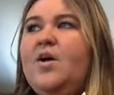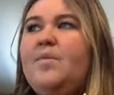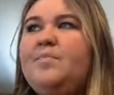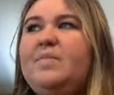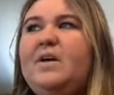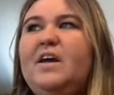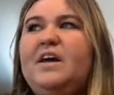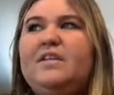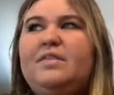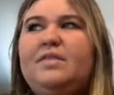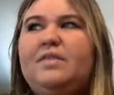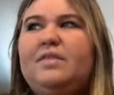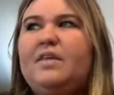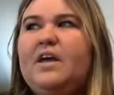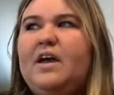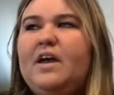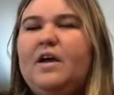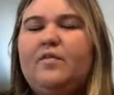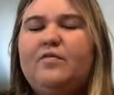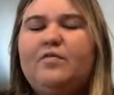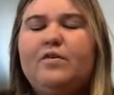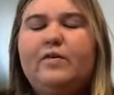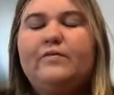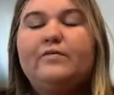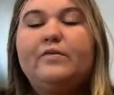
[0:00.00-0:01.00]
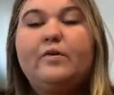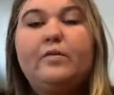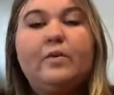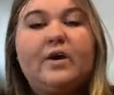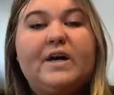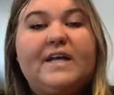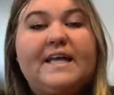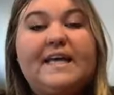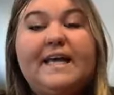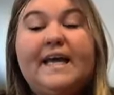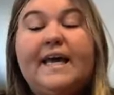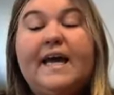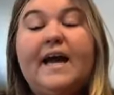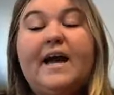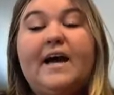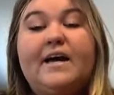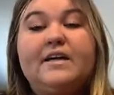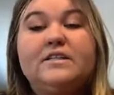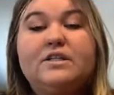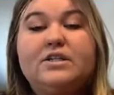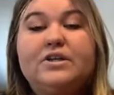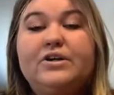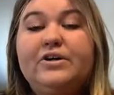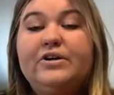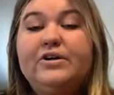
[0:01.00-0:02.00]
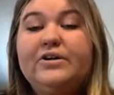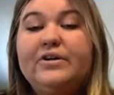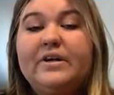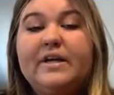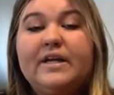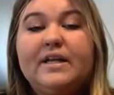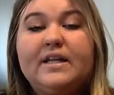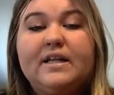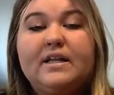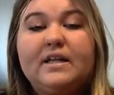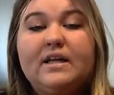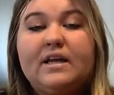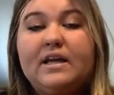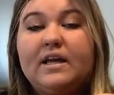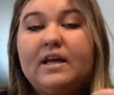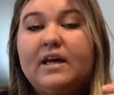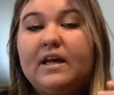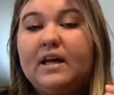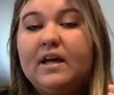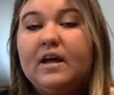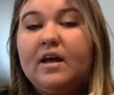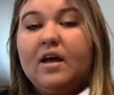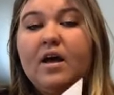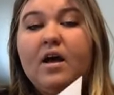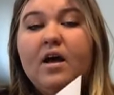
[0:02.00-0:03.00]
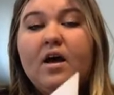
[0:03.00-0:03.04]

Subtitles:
being thankful for what he has currently.